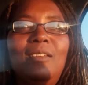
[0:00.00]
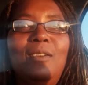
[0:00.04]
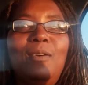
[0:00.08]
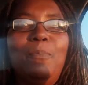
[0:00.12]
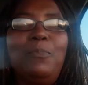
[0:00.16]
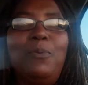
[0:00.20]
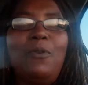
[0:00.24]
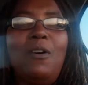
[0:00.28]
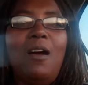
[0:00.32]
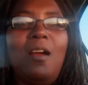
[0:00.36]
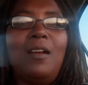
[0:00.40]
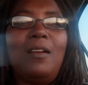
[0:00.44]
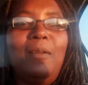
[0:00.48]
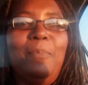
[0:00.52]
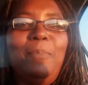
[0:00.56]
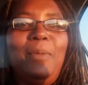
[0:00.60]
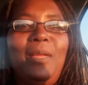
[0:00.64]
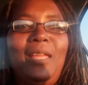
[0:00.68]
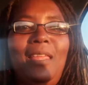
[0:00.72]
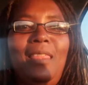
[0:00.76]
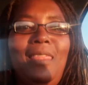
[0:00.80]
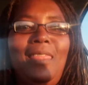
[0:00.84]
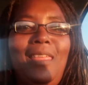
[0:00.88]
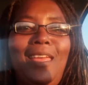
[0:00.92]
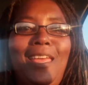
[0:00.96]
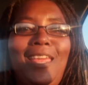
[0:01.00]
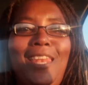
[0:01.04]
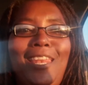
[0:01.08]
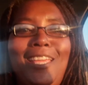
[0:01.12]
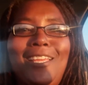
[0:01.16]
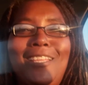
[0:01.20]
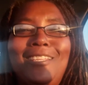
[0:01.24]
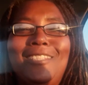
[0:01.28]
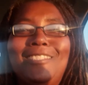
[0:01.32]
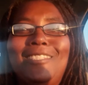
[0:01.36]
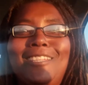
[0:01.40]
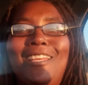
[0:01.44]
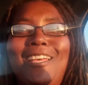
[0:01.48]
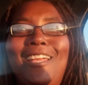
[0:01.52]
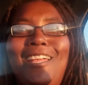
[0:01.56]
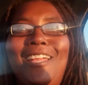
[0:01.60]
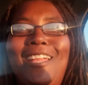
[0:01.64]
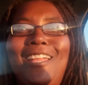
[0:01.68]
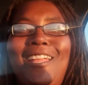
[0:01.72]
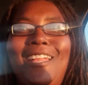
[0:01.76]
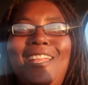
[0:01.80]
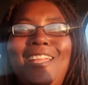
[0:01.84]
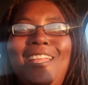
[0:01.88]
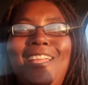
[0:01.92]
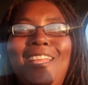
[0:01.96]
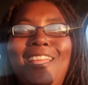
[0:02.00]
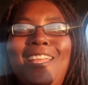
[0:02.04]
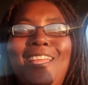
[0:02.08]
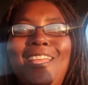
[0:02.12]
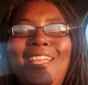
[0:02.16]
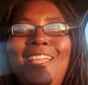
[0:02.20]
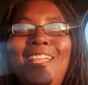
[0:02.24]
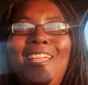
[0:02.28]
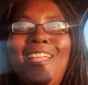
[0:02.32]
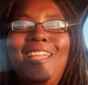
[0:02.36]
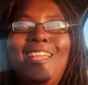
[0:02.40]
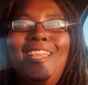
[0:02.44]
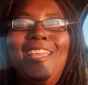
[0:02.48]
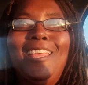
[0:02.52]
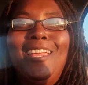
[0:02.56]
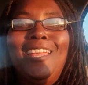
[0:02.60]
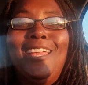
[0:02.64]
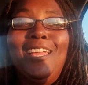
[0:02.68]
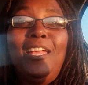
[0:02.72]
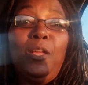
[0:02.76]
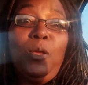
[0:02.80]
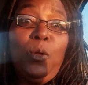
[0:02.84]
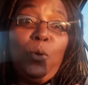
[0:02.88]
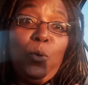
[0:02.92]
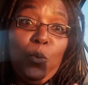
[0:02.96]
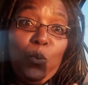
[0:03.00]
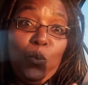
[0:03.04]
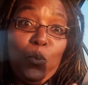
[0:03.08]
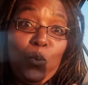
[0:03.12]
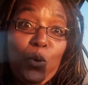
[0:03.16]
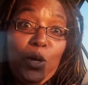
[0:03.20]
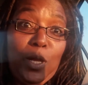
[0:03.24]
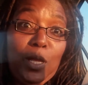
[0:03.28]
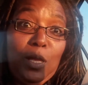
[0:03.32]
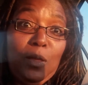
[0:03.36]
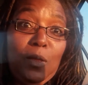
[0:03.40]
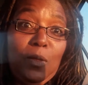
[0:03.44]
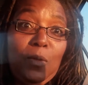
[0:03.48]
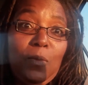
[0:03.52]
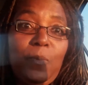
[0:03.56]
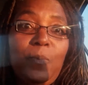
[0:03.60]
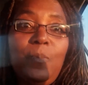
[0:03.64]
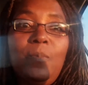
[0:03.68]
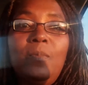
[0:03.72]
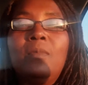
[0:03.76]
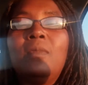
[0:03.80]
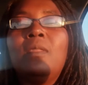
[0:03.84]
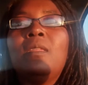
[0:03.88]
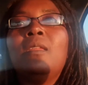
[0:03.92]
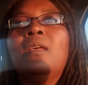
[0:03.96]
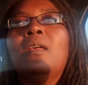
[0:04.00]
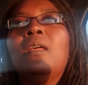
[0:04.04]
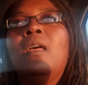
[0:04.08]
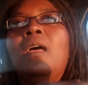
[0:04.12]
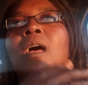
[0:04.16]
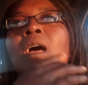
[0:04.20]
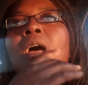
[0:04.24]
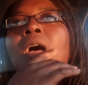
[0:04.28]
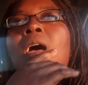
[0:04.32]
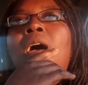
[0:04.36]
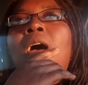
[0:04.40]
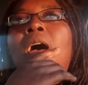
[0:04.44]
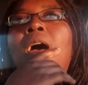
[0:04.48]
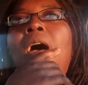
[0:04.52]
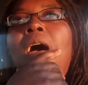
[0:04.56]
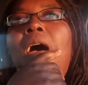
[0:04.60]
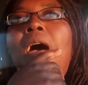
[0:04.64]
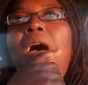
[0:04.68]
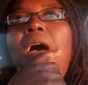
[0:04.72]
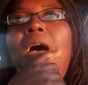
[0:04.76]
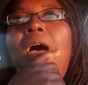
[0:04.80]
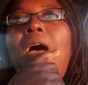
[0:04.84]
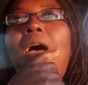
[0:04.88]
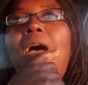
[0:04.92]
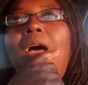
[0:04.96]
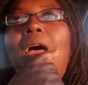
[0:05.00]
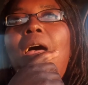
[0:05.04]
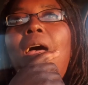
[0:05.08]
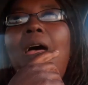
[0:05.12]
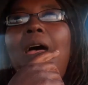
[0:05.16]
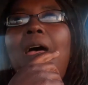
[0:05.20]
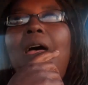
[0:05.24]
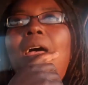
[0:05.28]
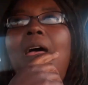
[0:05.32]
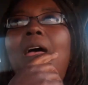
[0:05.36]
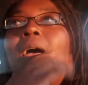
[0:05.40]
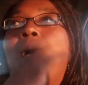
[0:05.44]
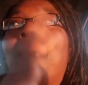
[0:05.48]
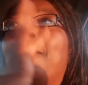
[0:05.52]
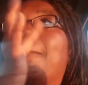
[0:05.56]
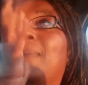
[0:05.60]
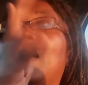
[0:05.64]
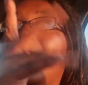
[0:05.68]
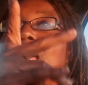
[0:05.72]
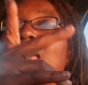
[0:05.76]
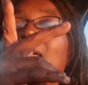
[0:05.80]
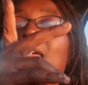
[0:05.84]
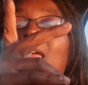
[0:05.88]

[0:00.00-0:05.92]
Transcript: part of me that is uh, real. Uh, but